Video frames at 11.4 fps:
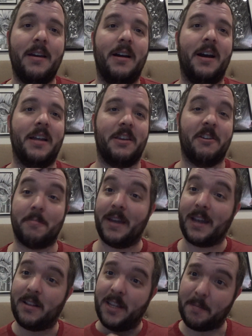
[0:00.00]
All right, there's
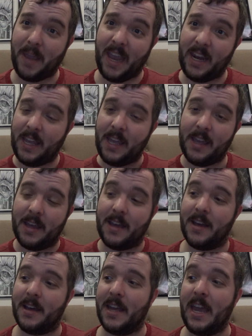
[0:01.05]
my clickbaity
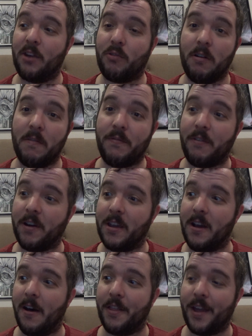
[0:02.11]
uh, intro for
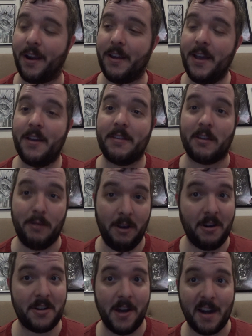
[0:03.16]
y'all there. So here
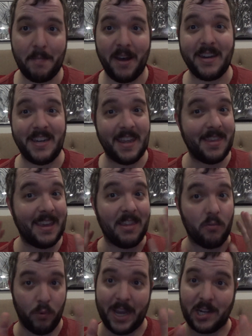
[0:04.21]
we're talking about Disney's
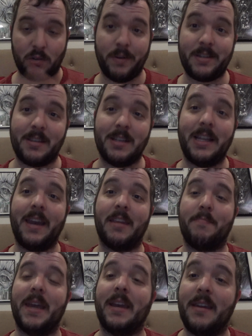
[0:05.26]
Wish, which is the
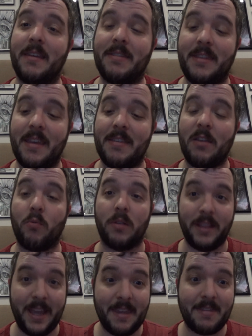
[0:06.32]
latest big Disney
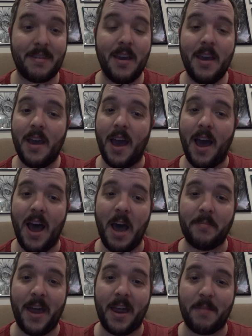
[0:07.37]
release
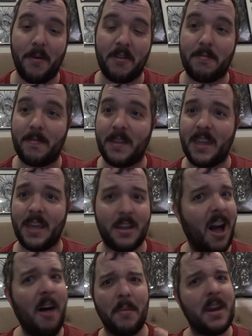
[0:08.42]
um, that is supposed to be the
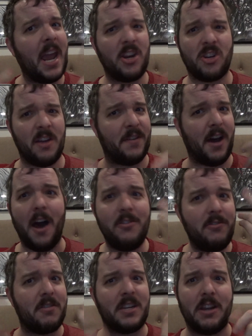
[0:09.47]
culmination of
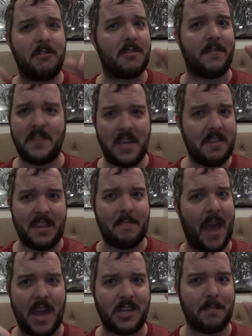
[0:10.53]
100 years of Disney
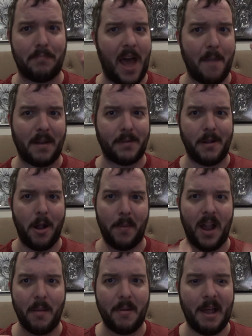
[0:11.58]
magic, blah, blah, blah,
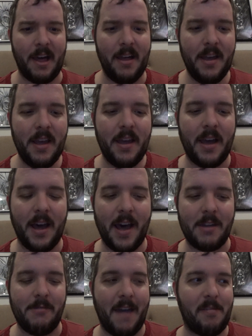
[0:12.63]
blah, blah. Uh,
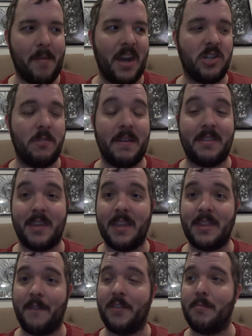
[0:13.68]
and right off the bat, it should be
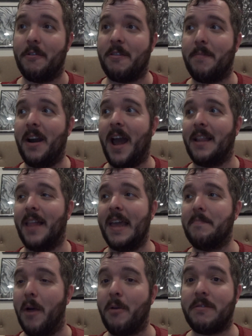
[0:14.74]
said that for the most part, I
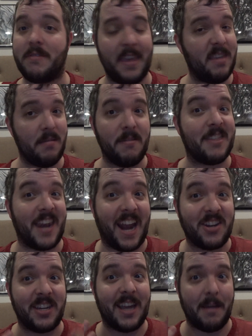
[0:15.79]
like most Disney movies that
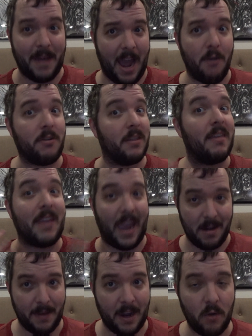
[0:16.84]
actually come out, at least the
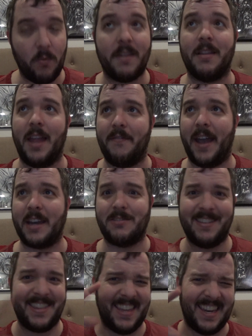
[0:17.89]
animated ones, live action
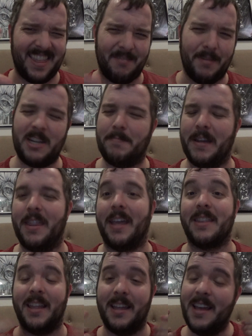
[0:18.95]
ones, and not so much, but
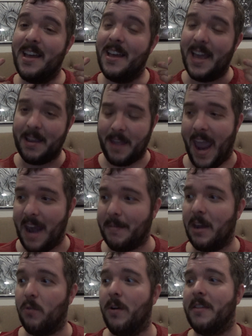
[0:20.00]
like the
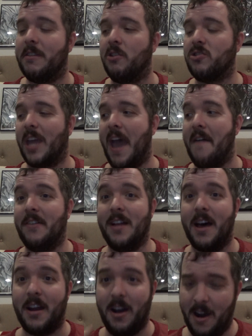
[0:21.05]
animated ones usually have a
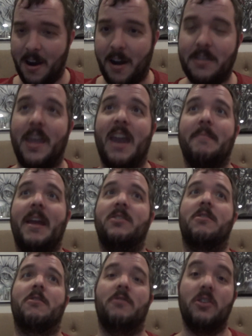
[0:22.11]
lot of heart. The
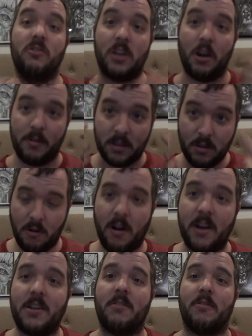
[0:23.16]
animations are usually always
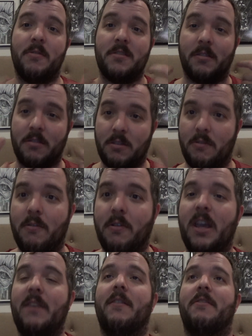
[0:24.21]
gorgeous, always good
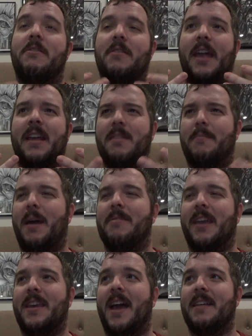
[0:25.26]
story, even though it's like sometimes
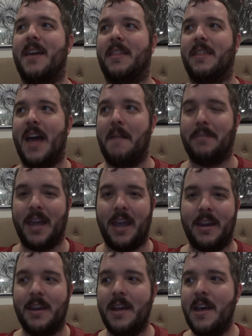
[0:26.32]
like not exactly
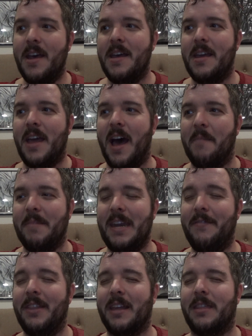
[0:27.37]
complicated. Um, and
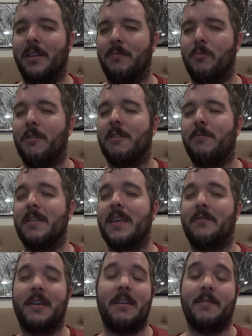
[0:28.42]
even like the worst ones
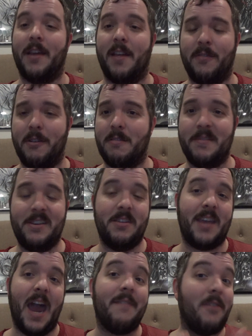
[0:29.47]
they've released the last few years but
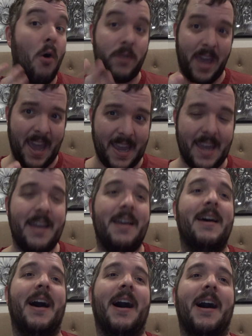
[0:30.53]
just kind of okay.
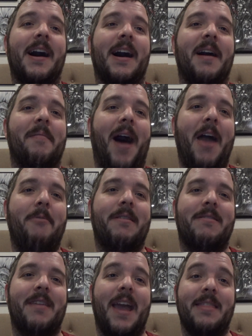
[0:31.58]
Um, I would
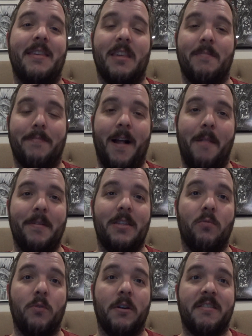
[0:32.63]
say this is probably
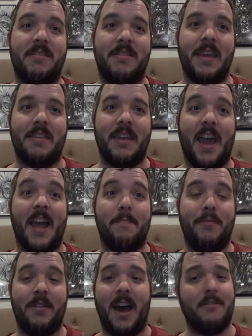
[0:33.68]
the worst Disney has
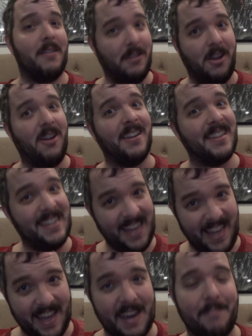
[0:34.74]
put out in a long
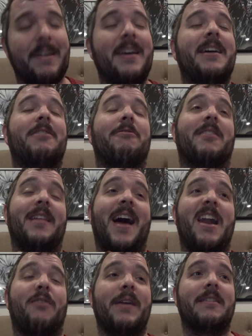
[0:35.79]
time. There's a
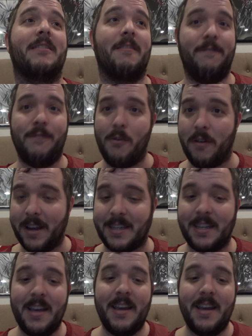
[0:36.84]
lot of reasons for it.